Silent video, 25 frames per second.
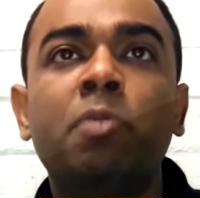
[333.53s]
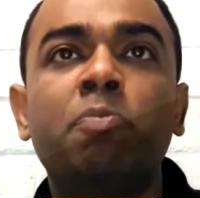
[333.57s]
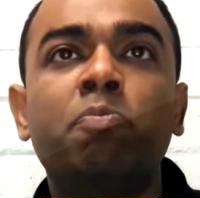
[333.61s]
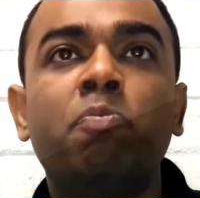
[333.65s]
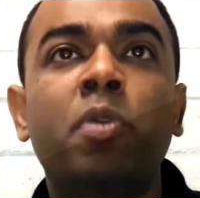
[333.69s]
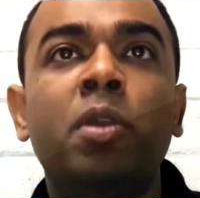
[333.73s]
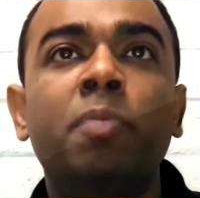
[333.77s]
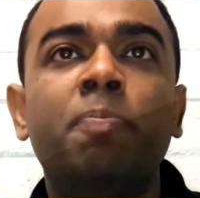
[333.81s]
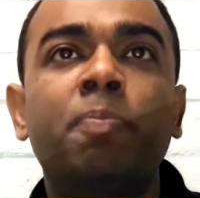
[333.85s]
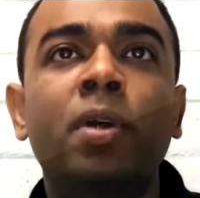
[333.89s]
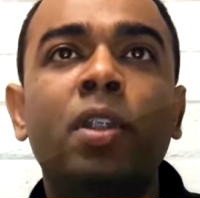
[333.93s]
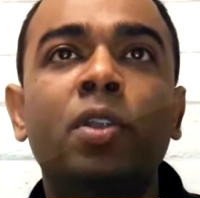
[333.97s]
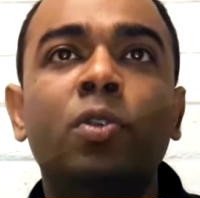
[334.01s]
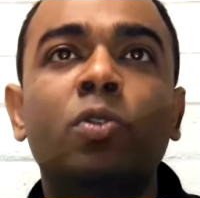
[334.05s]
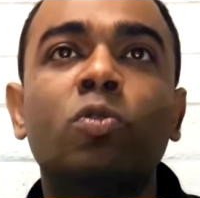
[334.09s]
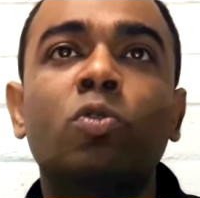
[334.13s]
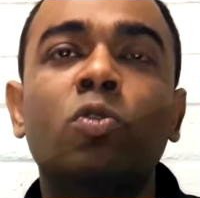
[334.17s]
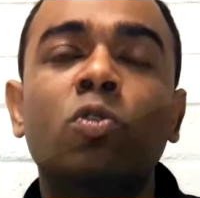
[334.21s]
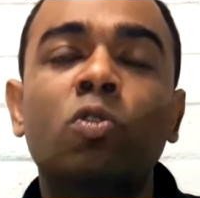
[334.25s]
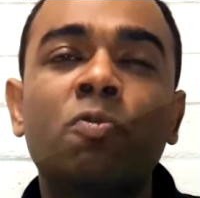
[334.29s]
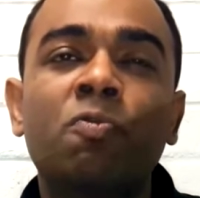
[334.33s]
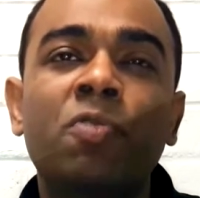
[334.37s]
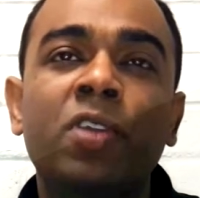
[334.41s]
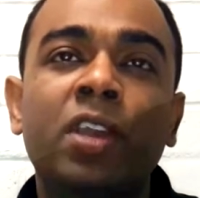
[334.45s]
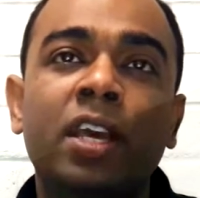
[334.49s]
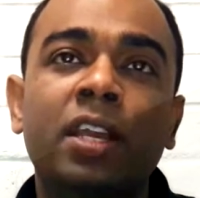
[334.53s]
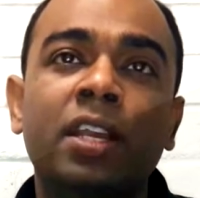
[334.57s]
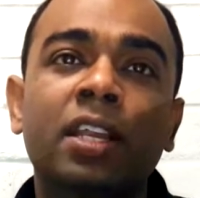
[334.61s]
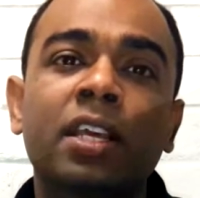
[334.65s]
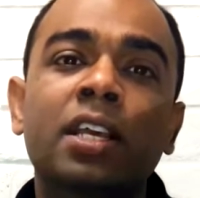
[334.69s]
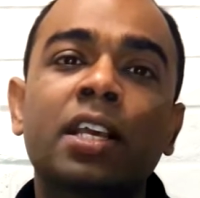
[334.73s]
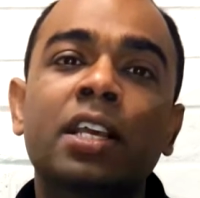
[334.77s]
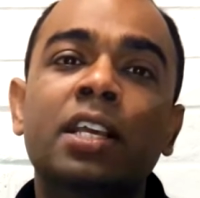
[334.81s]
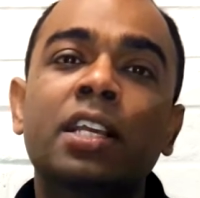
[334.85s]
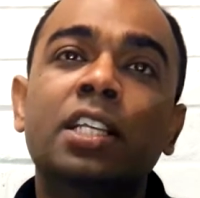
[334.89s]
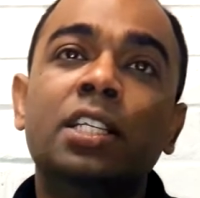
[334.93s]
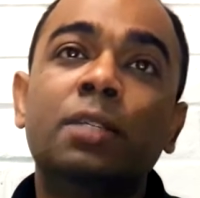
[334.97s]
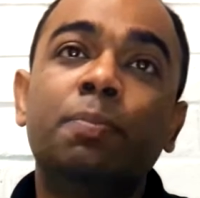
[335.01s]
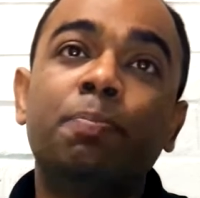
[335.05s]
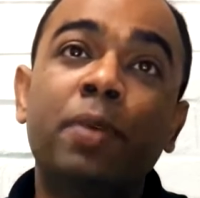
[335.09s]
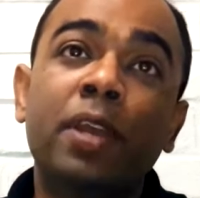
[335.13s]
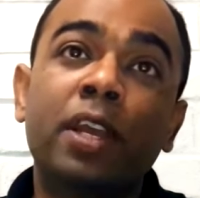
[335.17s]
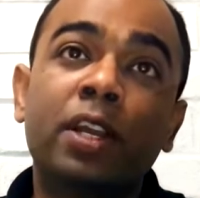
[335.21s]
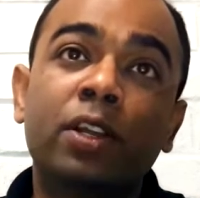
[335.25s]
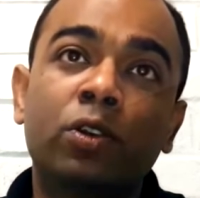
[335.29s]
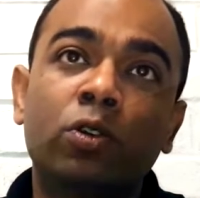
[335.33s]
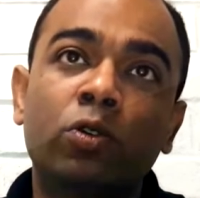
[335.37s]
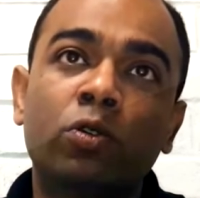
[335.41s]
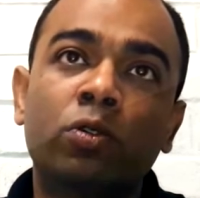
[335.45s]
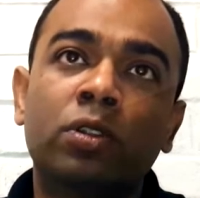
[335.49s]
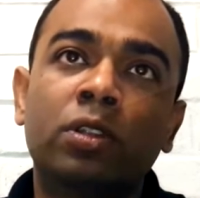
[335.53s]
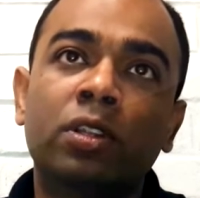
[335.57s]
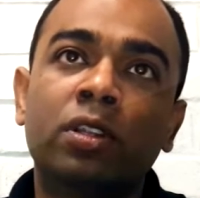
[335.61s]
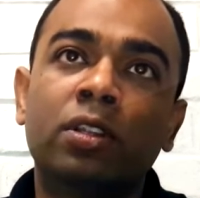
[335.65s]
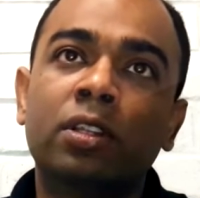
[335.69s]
people to whom we can speak to,